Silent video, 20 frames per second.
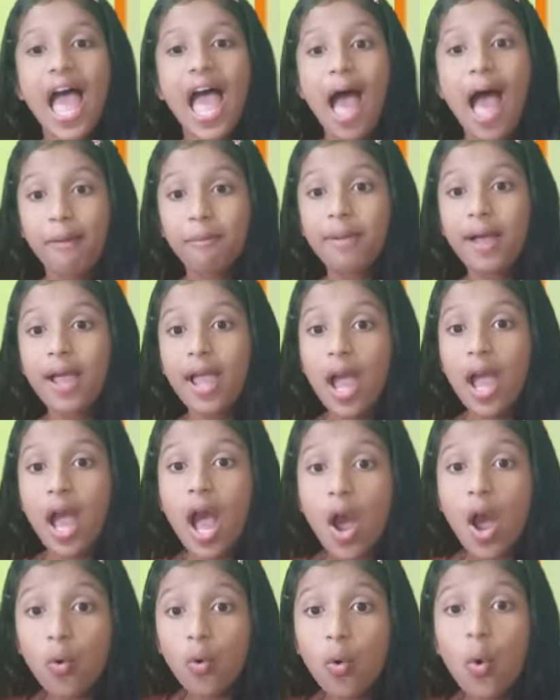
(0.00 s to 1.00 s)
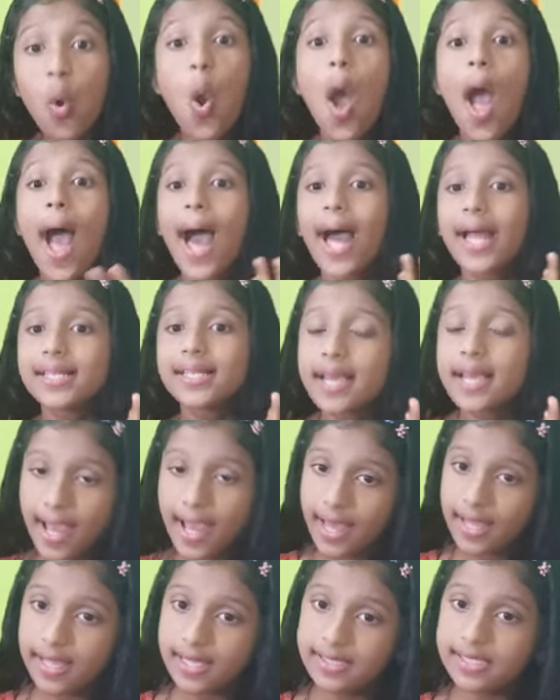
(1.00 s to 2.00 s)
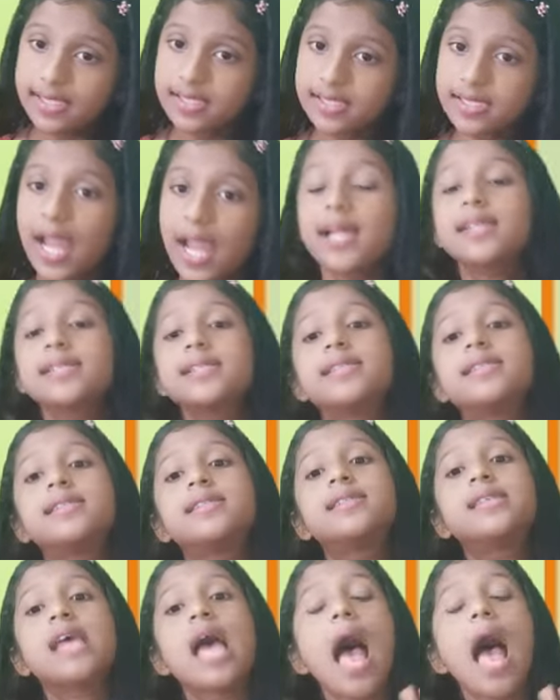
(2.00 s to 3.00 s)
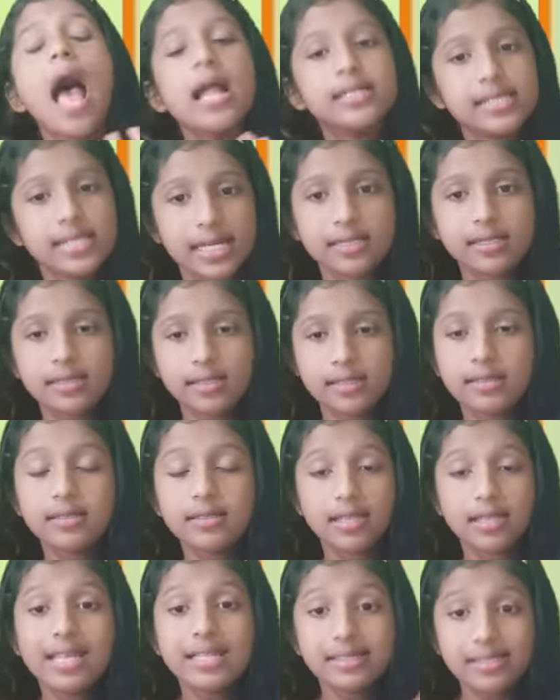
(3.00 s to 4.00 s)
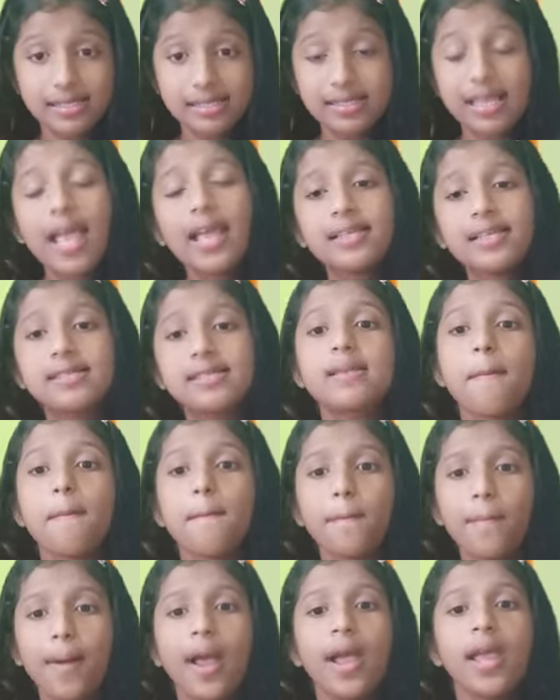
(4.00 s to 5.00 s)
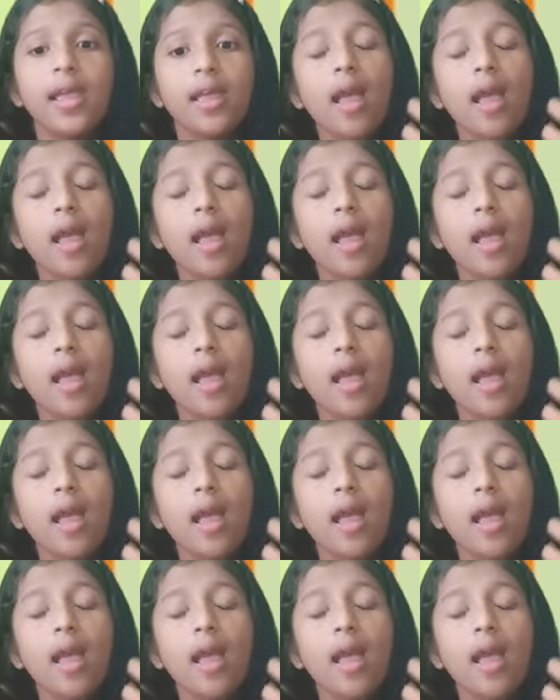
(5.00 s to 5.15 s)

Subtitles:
By how? Are the insects? The insects by